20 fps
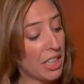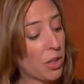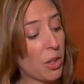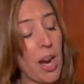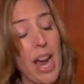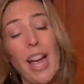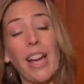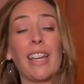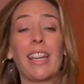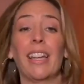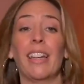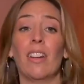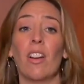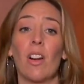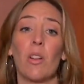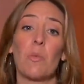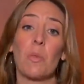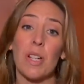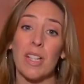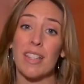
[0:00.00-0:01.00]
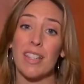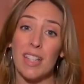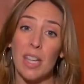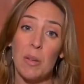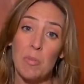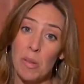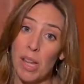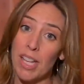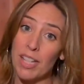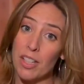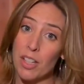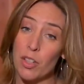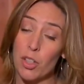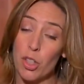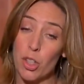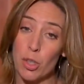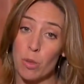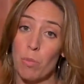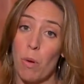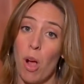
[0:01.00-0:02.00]
cracking on what seemed like such a
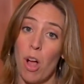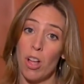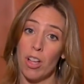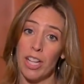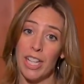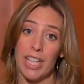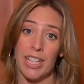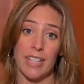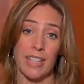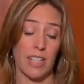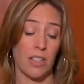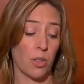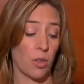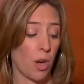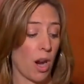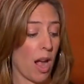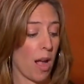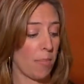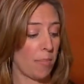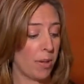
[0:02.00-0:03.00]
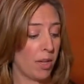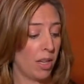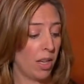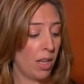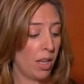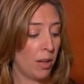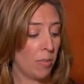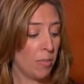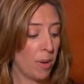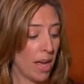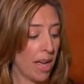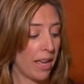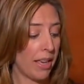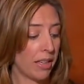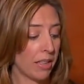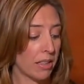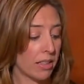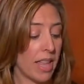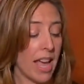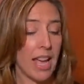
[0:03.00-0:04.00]
small, innocent drop.
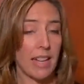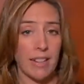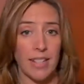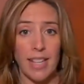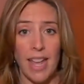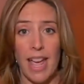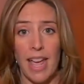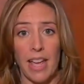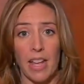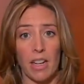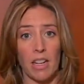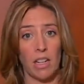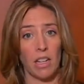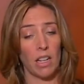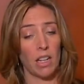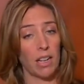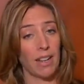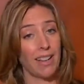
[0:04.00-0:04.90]
But that said,